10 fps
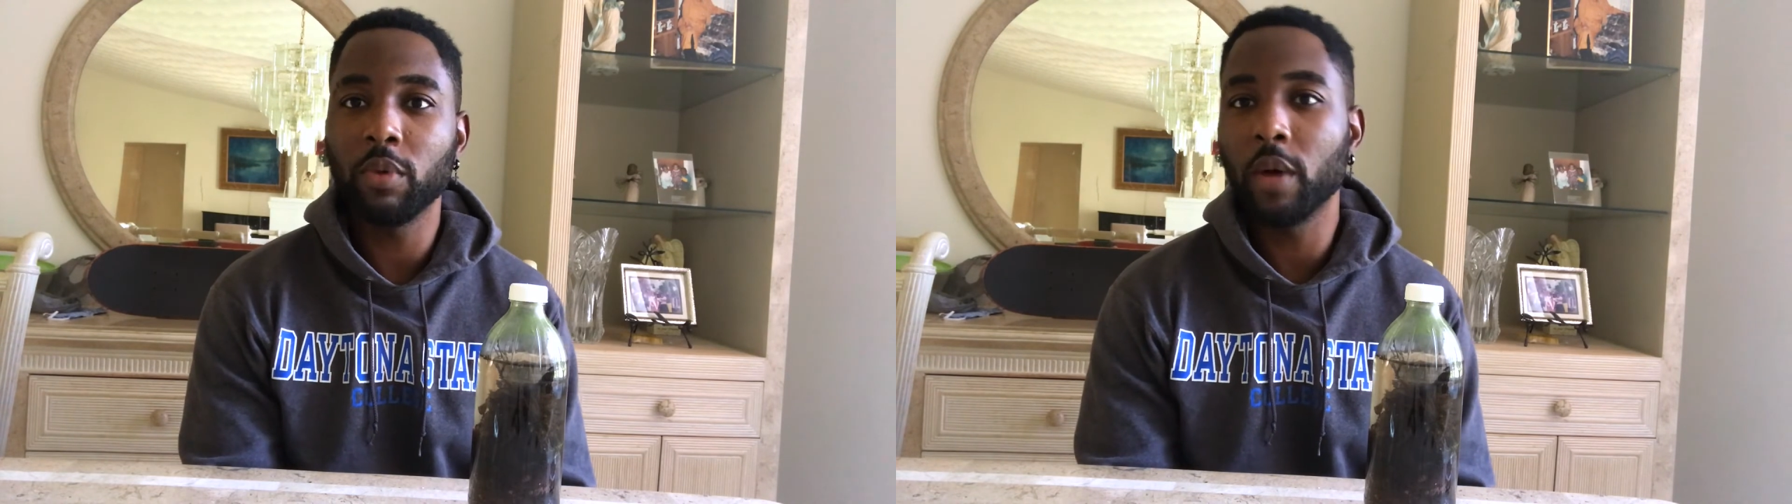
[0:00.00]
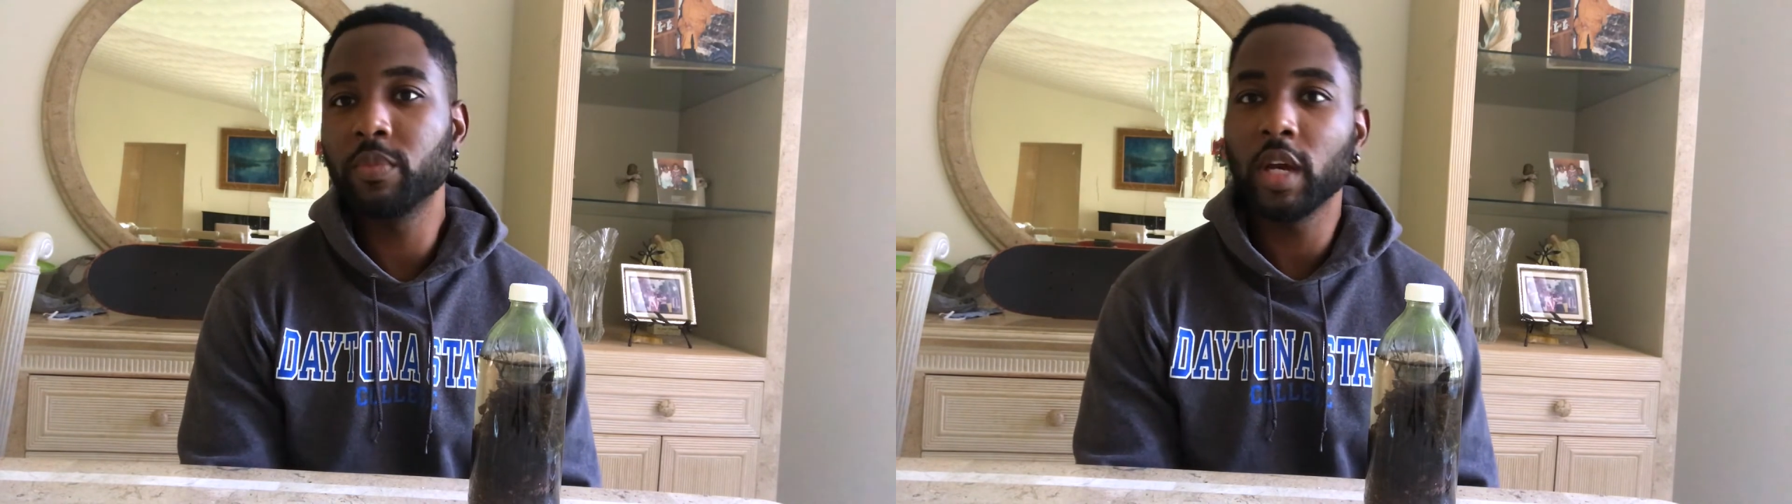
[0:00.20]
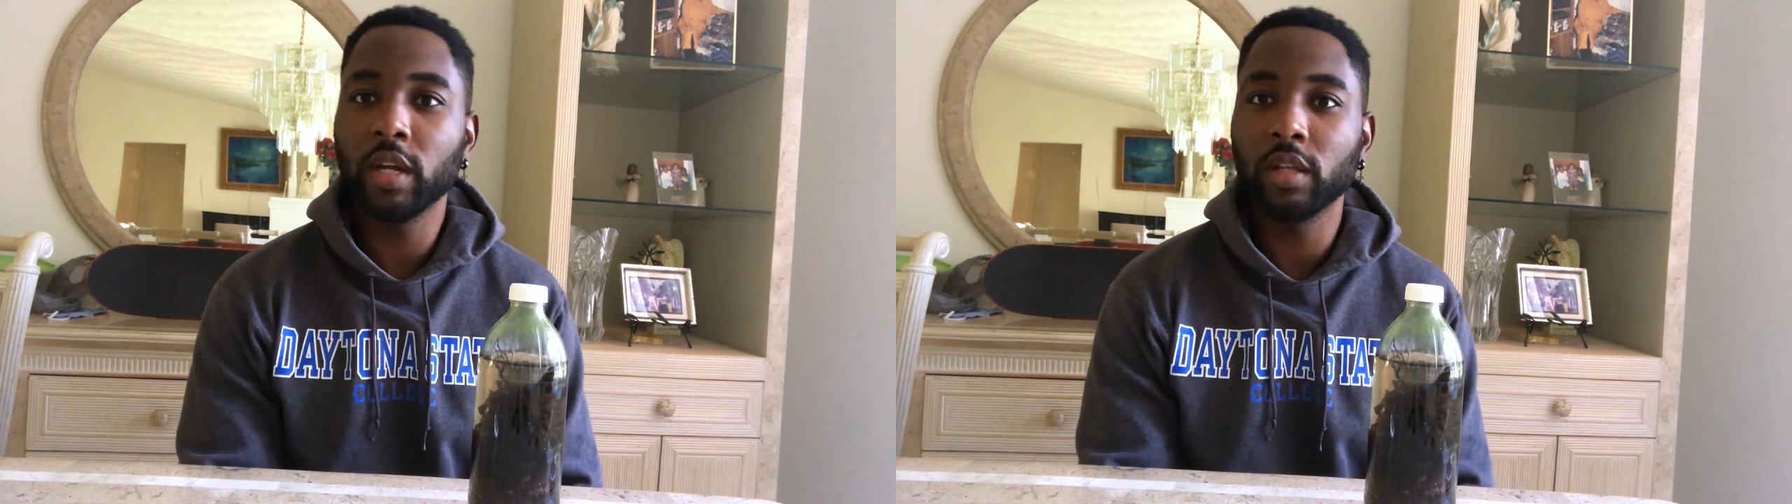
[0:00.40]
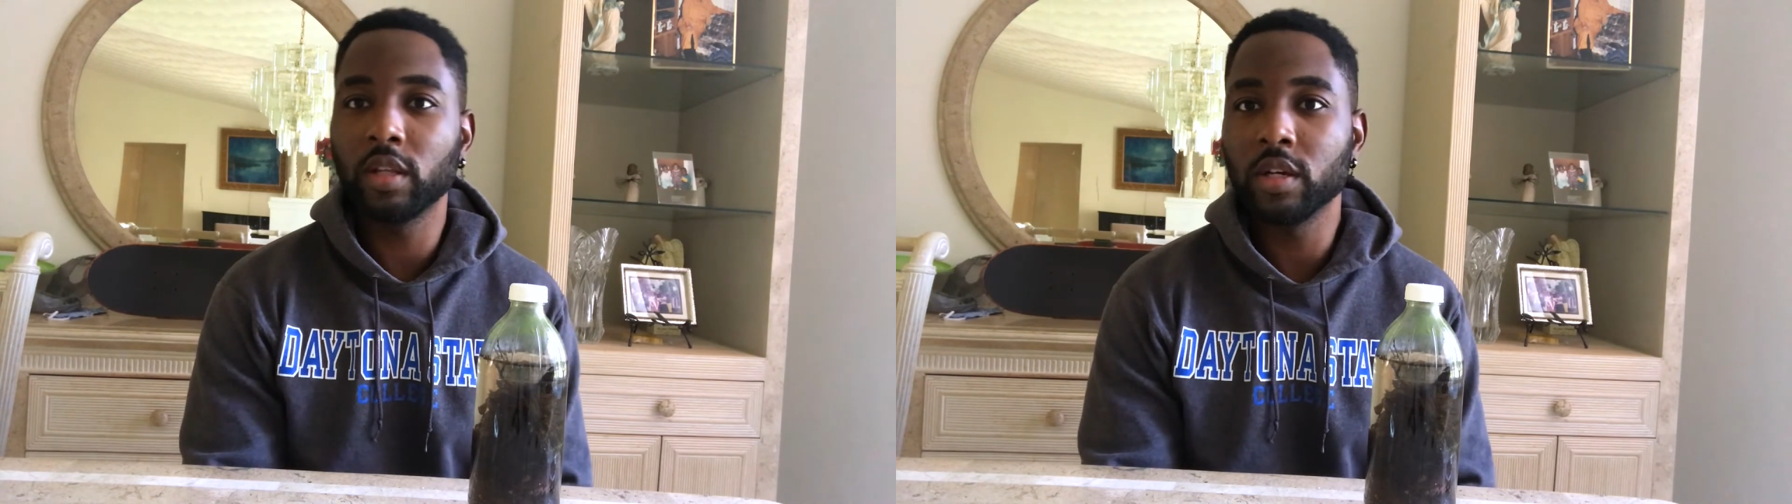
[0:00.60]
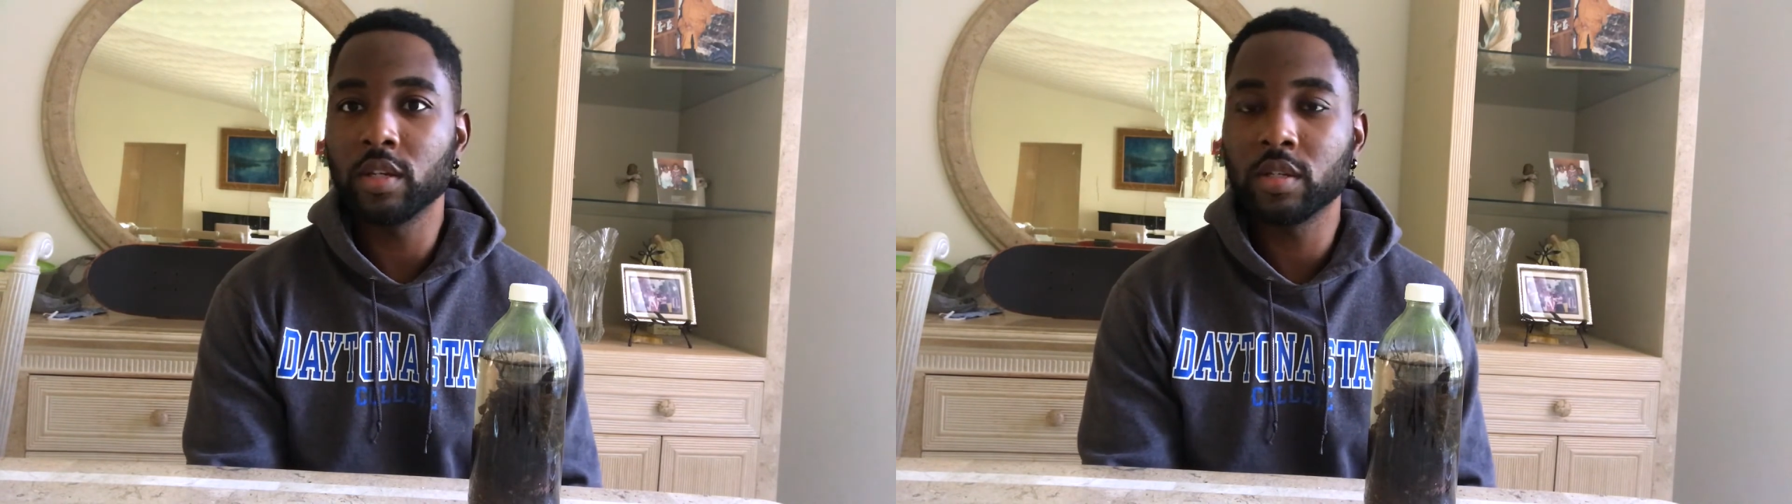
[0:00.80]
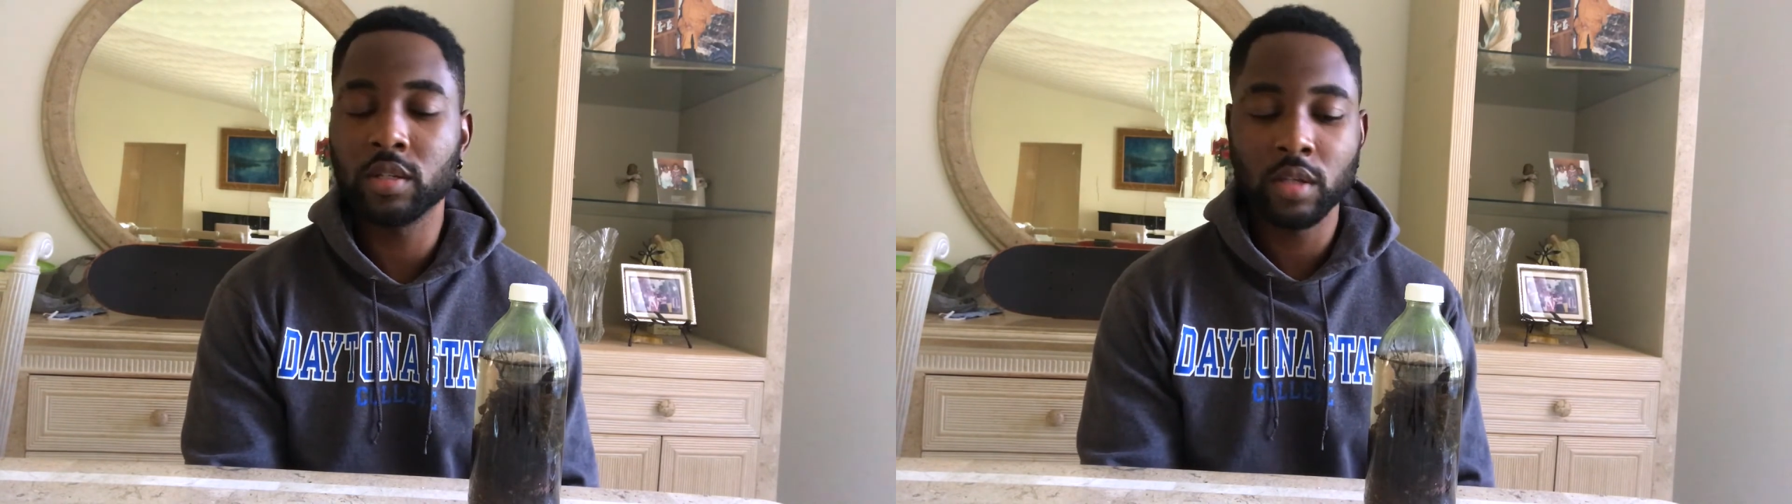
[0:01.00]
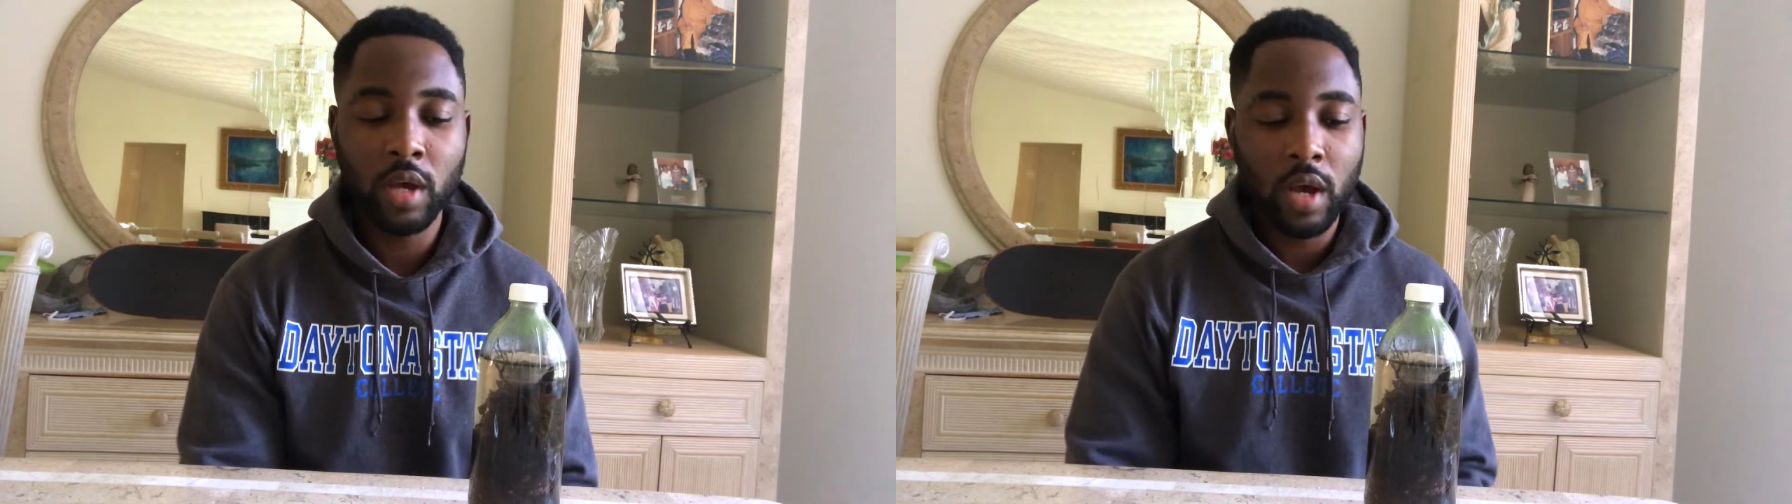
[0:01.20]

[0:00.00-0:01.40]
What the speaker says: updating this